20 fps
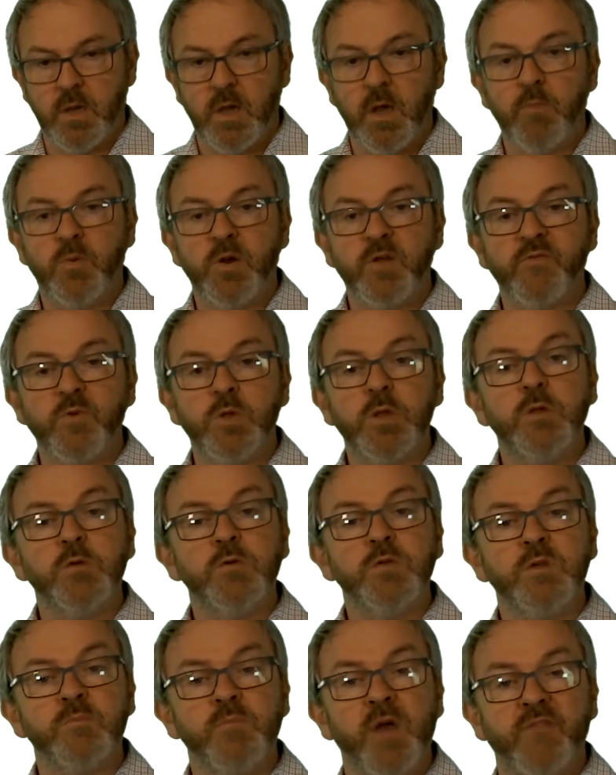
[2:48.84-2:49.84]
But if we use
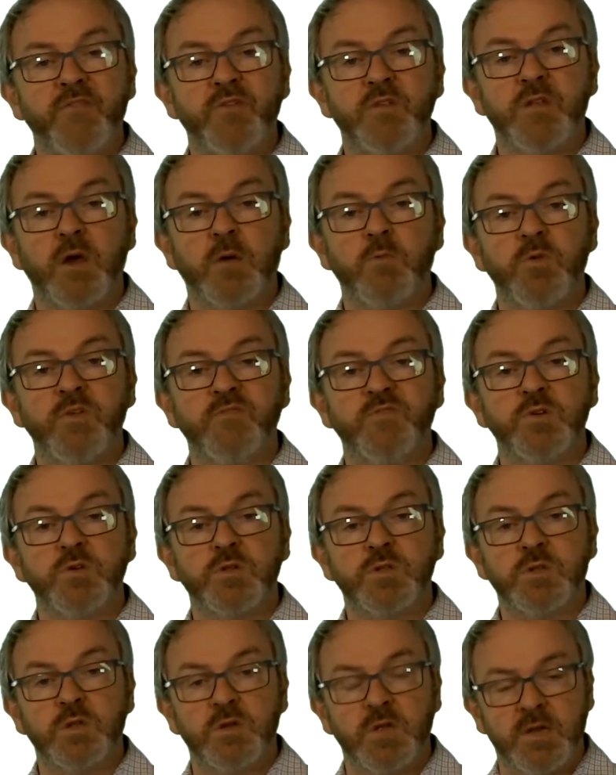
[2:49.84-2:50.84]
the methods that we've
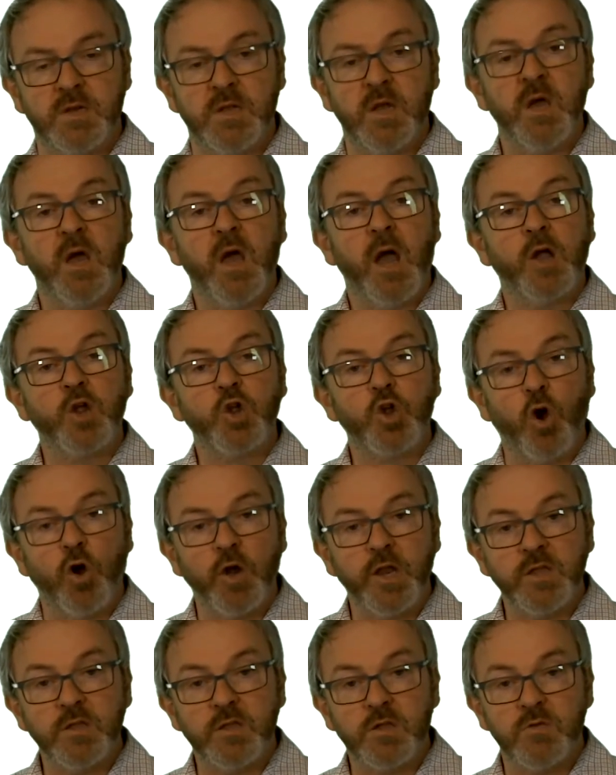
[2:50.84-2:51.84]
just done and gone
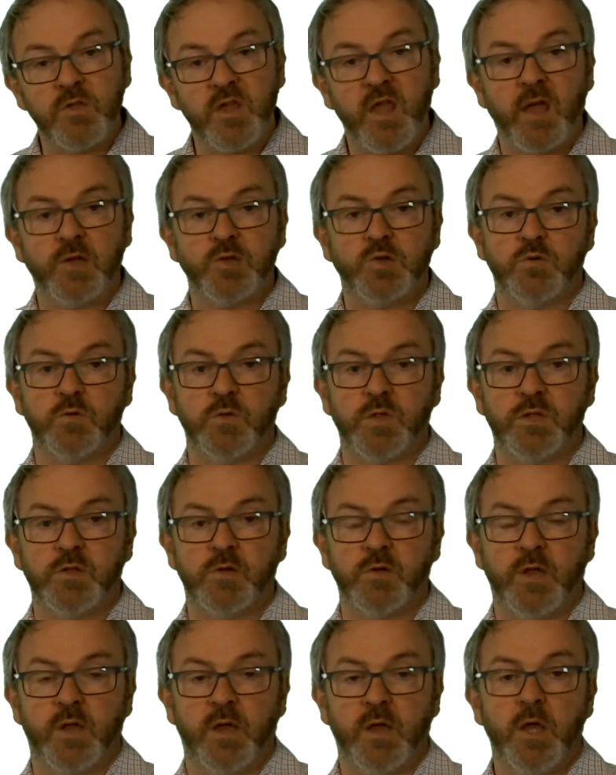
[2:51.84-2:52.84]
into the actual
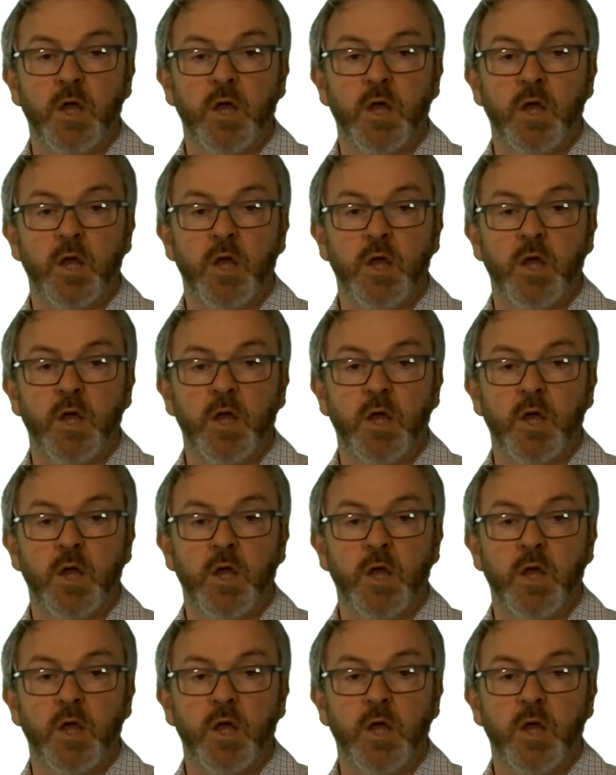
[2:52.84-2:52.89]
study,